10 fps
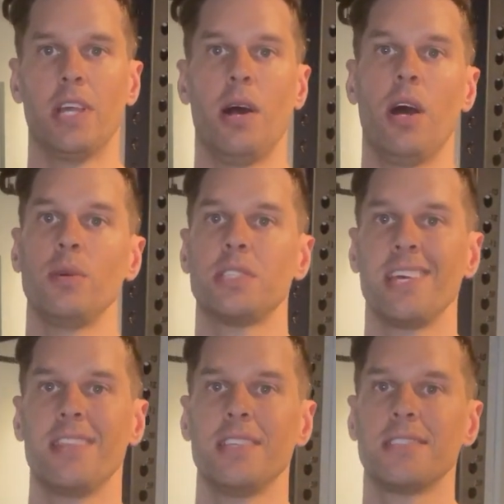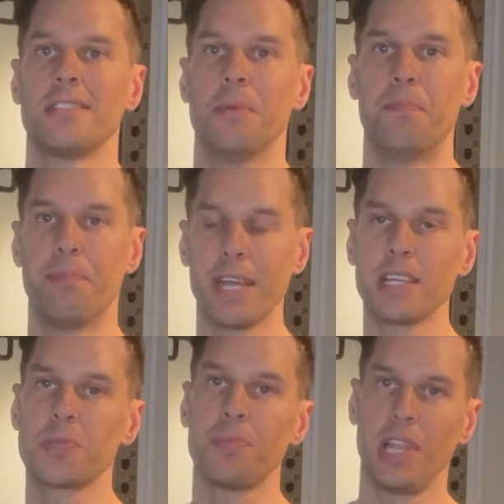Now I would say this is the
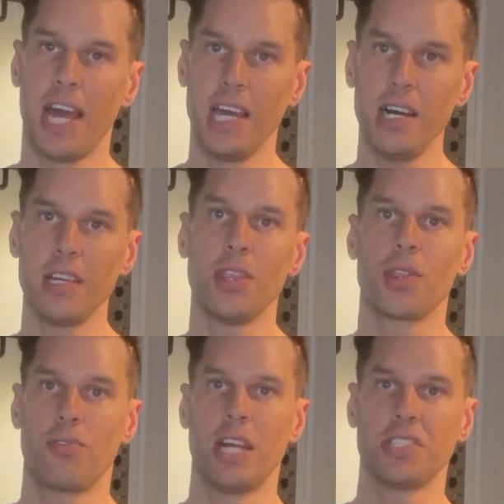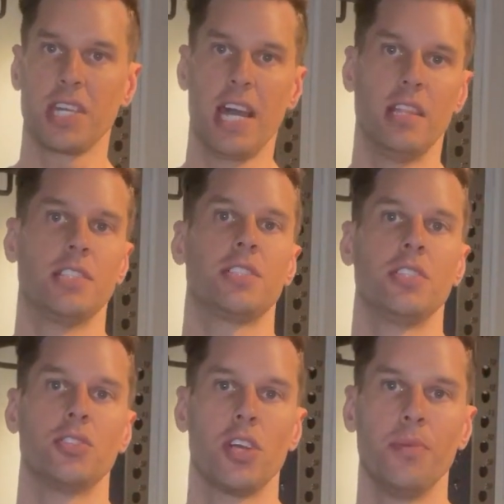biggest player in thoracic outlet
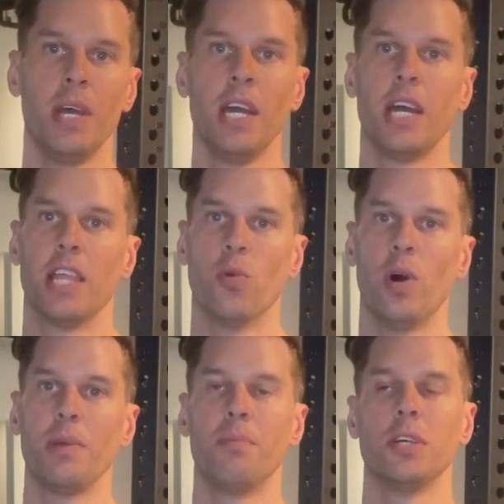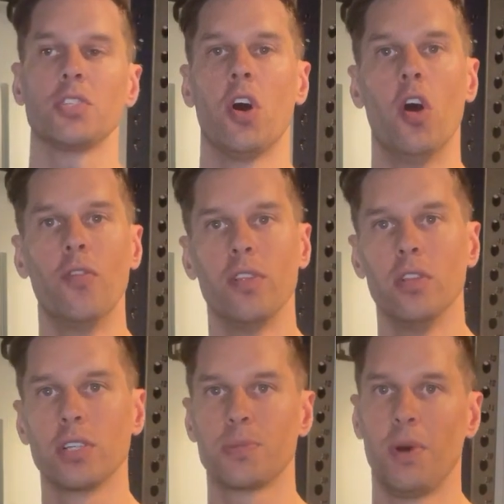syndrome and the one most
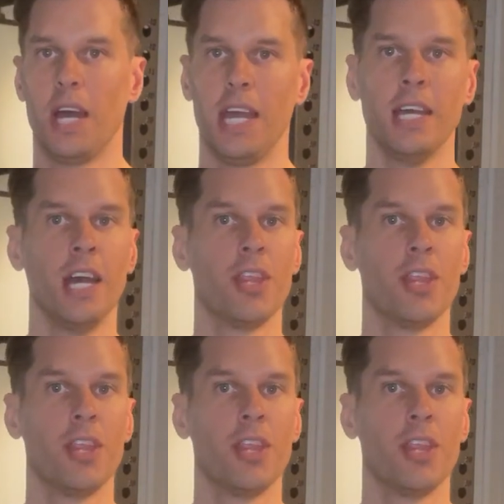overlooked by